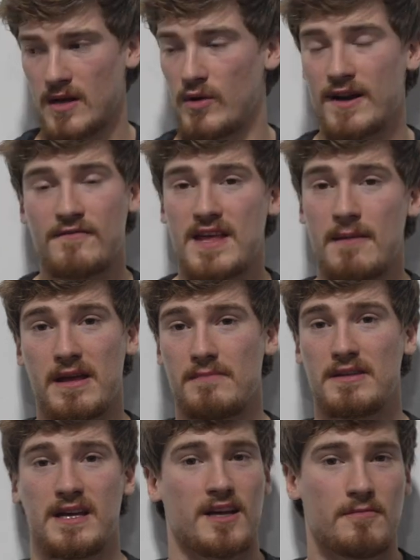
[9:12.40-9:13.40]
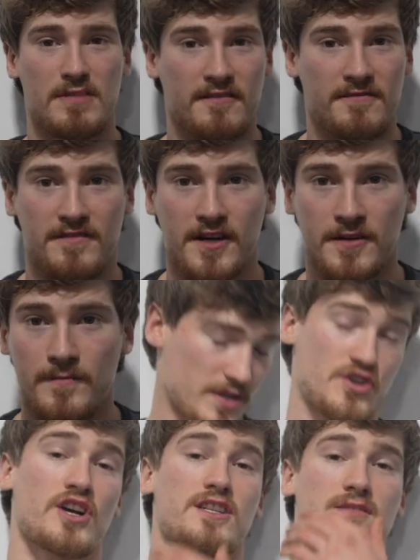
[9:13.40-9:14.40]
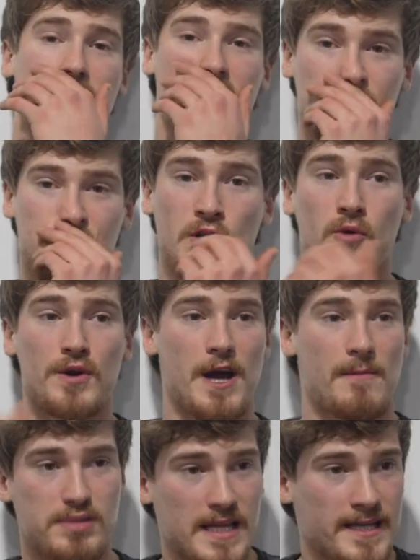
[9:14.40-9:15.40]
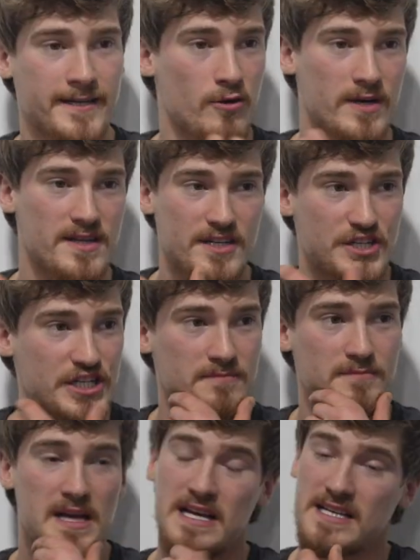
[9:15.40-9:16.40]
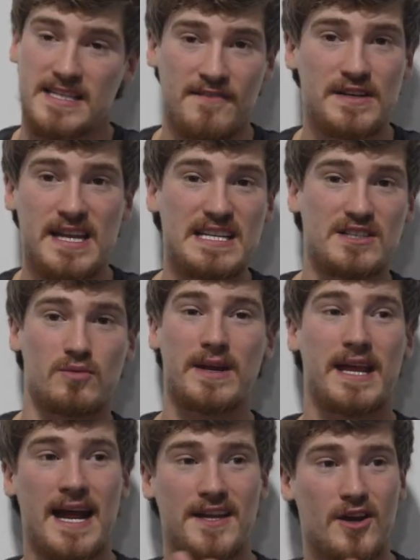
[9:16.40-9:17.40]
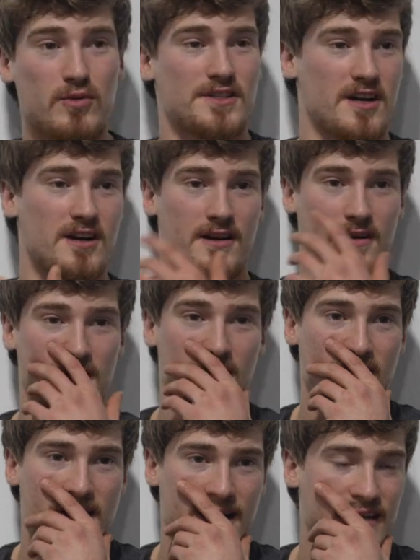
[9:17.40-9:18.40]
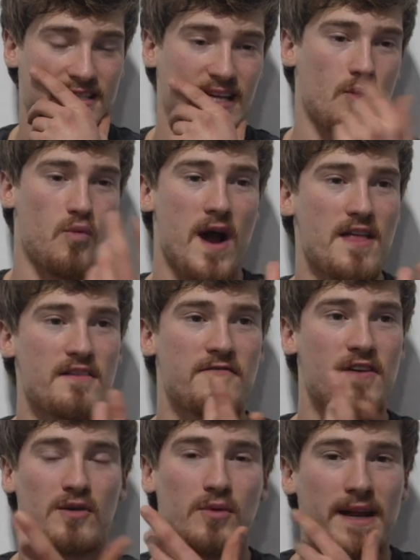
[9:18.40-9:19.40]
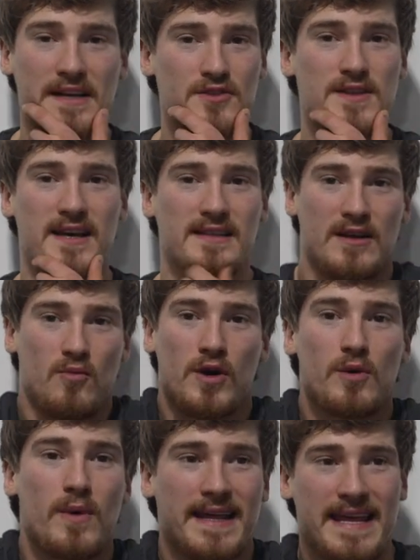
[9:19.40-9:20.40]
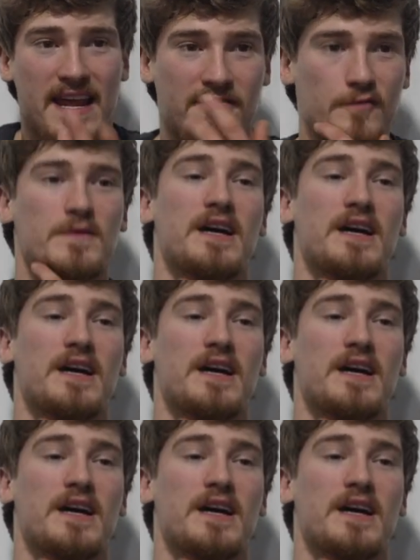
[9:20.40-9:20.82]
Whatever that may be, it could be a fear, but trust me, keep showing up. Like, going to the gym 7 days a week, I know it's hard. And it's like, why the fuck would I do that? Like, what do I gain from